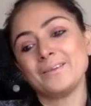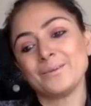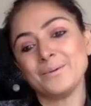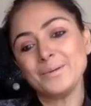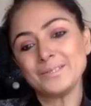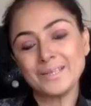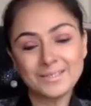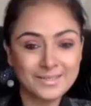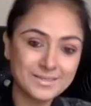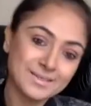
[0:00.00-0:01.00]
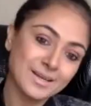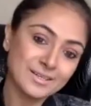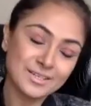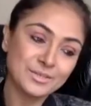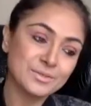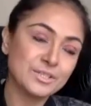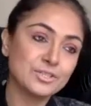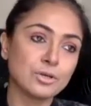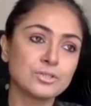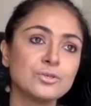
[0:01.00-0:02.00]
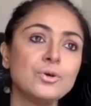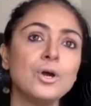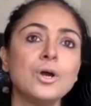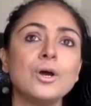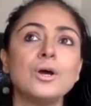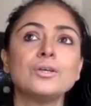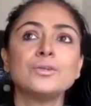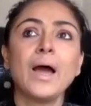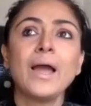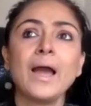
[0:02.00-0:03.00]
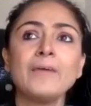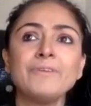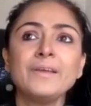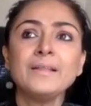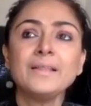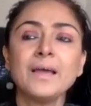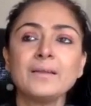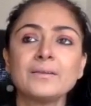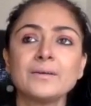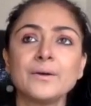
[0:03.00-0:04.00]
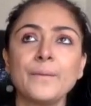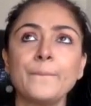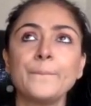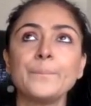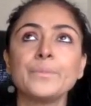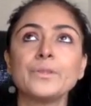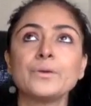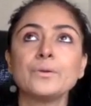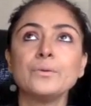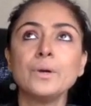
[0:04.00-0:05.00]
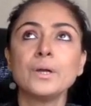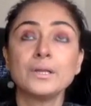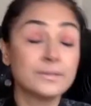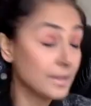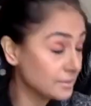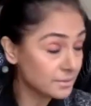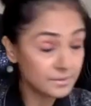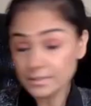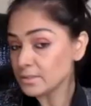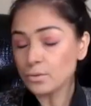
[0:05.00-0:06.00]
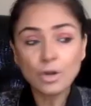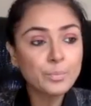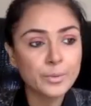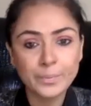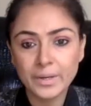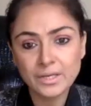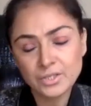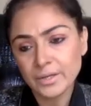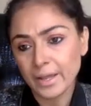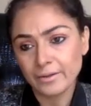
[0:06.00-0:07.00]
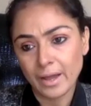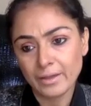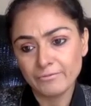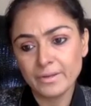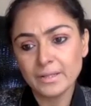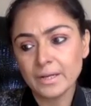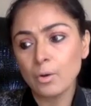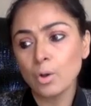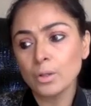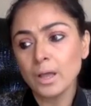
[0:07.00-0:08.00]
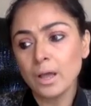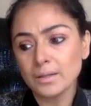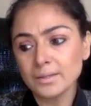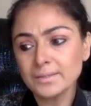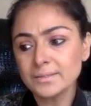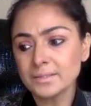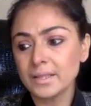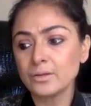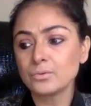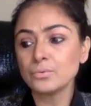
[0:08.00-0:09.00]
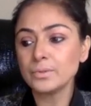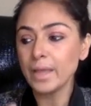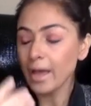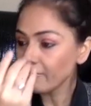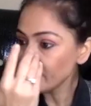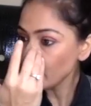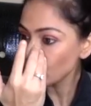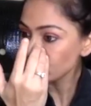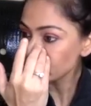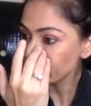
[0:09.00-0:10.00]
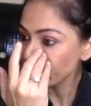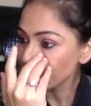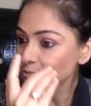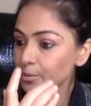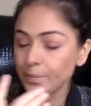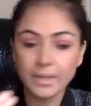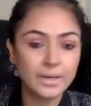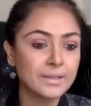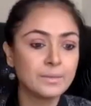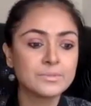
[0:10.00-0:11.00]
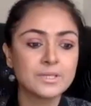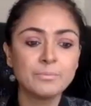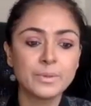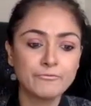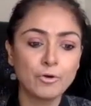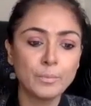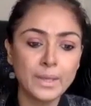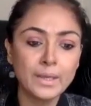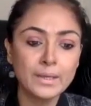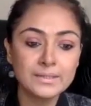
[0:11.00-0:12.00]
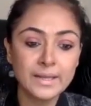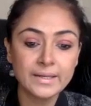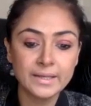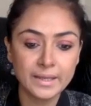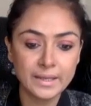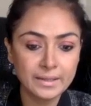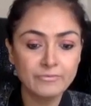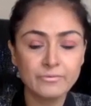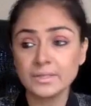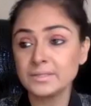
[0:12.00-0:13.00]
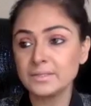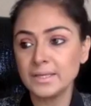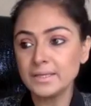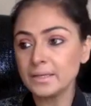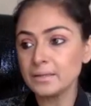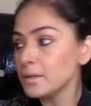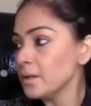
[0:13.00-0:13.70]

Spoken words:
know, it is continuously shot. So I feel that, you know, that this is all preparation. I feel that all the artists, they have their own style of preparing themselves. But for me, it's like taking that front seat and,